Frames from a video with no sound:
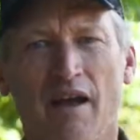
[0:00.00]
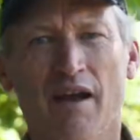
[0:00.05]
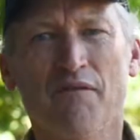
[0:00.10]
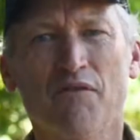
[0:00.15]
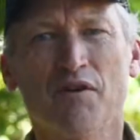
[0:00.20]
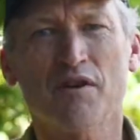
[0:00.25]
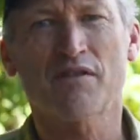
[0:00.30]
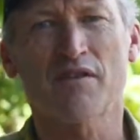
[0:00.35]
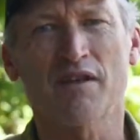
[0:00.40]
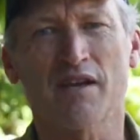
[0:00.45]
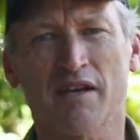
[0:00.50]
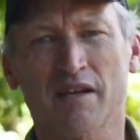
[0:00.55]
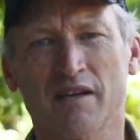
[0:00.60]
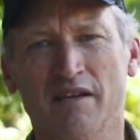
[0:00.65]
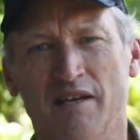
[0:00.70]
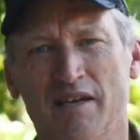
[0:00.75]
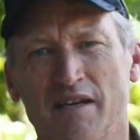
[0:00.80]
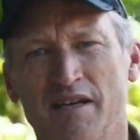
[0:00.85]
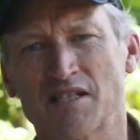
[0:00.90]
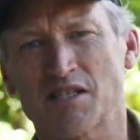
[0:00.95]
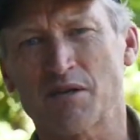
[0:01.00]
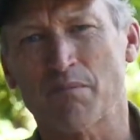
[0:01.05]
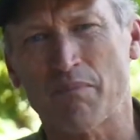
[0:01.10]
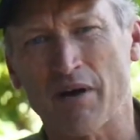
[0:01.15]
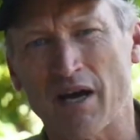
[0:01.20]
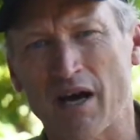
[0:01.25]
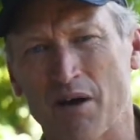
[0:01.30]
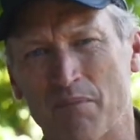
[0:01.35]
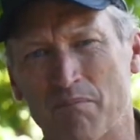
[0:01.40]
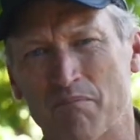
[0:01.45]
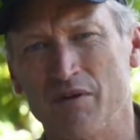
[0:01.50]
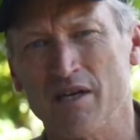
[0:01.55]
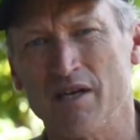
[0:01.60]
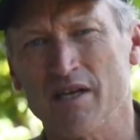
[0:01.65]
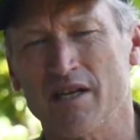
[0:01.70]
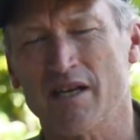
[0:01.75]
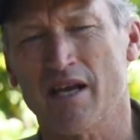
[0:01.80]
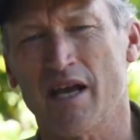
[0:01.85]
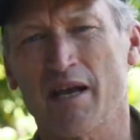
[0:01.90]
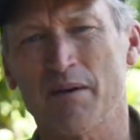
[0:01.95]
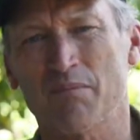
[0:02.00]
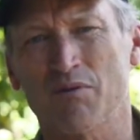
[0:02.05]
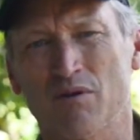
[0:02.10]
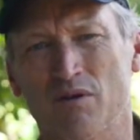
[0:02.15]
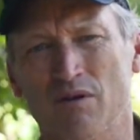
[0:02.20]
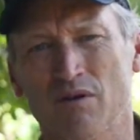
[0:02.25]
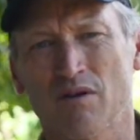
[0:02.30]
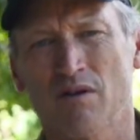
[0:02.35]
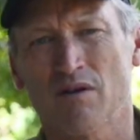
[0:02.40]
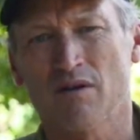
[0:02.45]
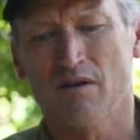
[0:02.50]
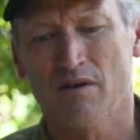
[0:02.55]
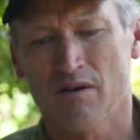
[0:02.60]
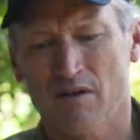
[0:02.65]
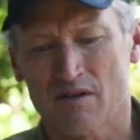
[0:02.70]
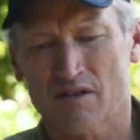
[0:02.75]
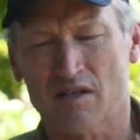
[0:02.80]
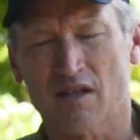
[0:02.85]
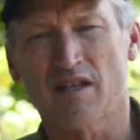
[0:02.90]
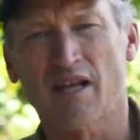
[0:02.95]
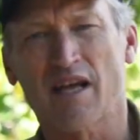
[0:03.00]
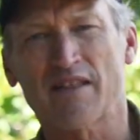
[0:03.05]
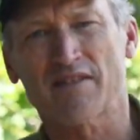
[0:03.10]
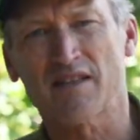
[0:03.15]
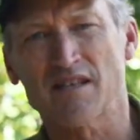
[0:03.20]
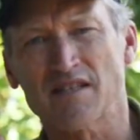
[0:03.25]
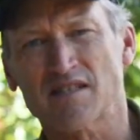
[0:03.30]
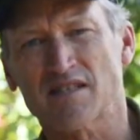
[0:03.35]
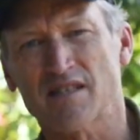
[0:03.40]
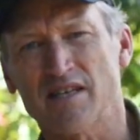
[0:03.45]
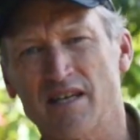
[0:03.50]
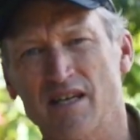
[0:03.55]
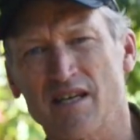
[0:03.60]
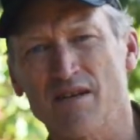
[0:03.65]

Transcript: Everything is about being able to let this thing